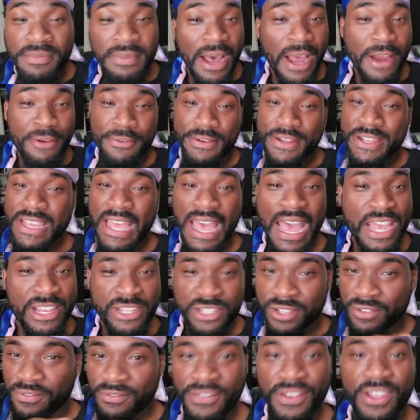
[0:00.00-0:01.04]
of my
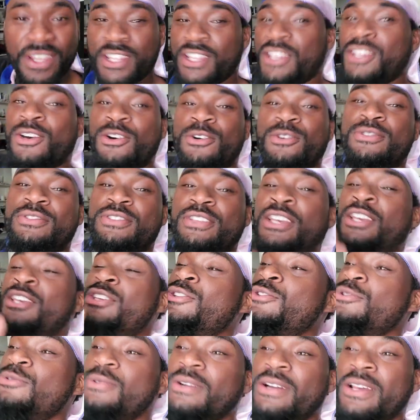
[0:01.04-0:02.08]
reaction videos and
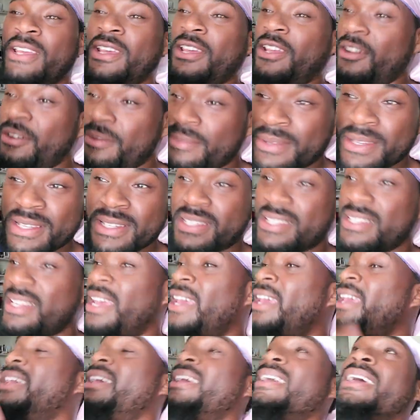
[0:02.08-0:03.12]
you will hear me
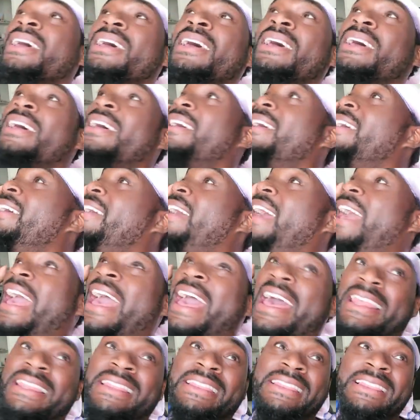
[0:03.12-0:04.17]
say
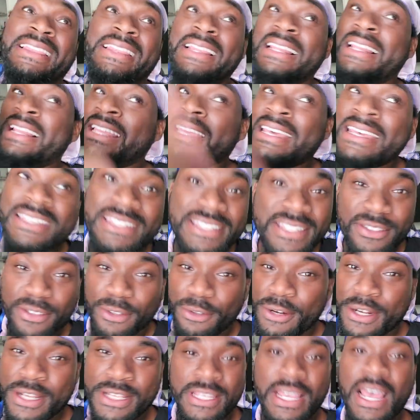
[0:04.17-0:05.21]
at least
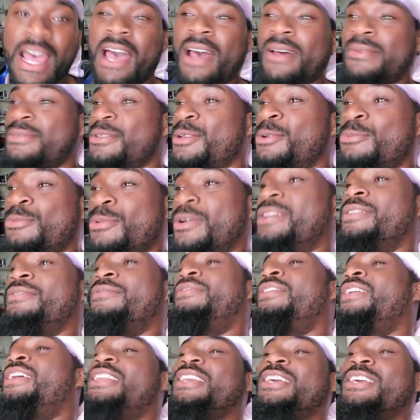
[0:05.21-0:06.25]
three times in
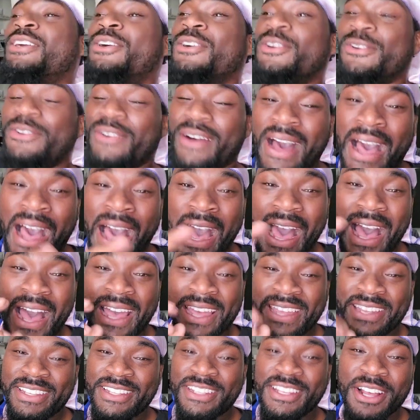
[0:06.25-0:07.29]
one video,
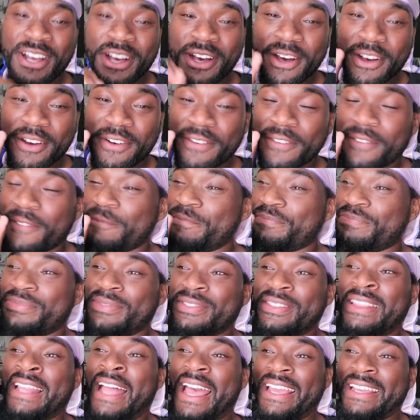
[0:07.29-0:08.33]
I love
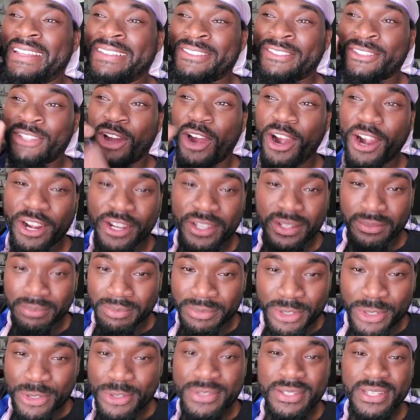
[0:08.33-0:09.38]
like dark
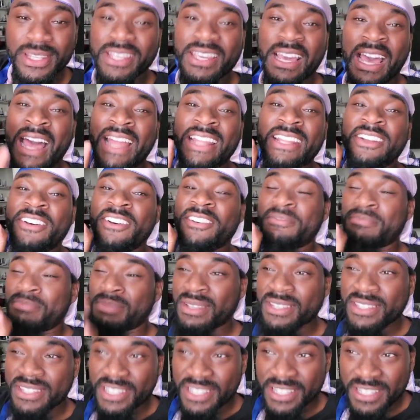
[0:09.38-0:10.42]
music. I love
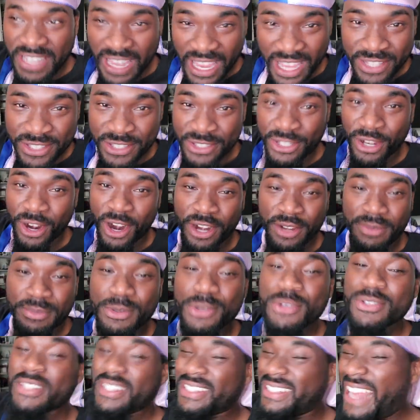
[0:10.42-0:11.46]
BTS dark
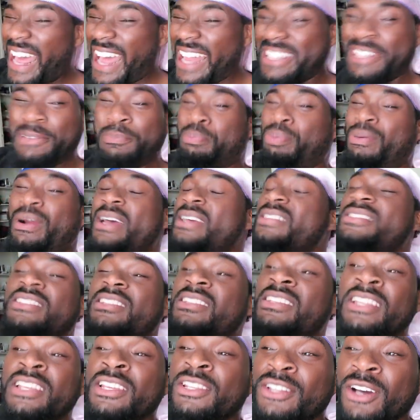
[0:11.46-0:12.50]
music, not
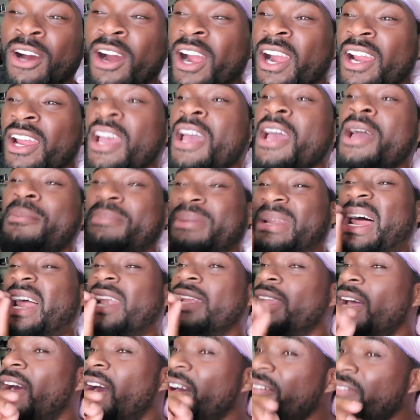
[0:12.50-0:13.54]
depressingly dark, but I
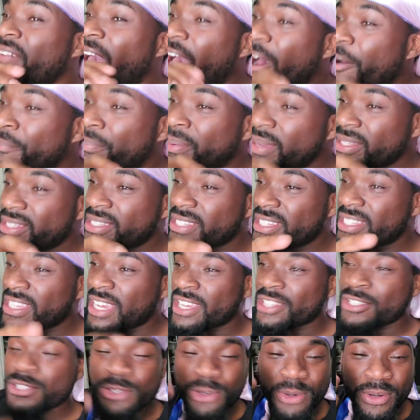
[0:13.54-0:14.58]
love how
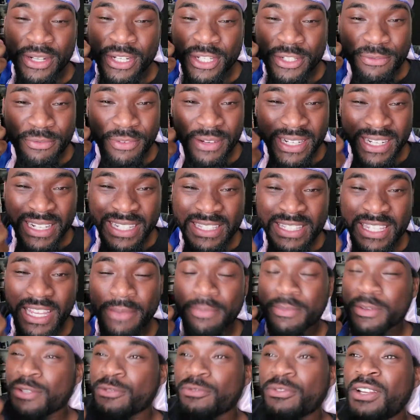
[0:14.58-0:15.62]
BTS do it. It's really
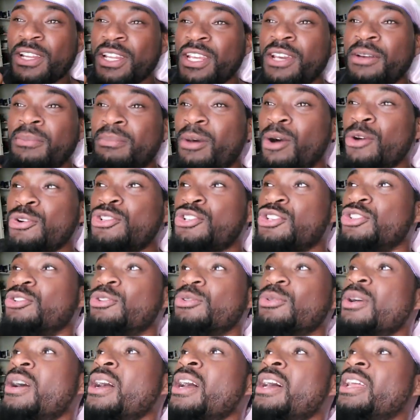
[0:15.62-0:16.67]
deep. It's really
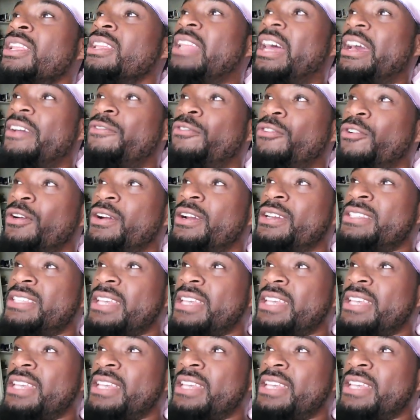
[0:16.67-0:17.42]
emotional. Like for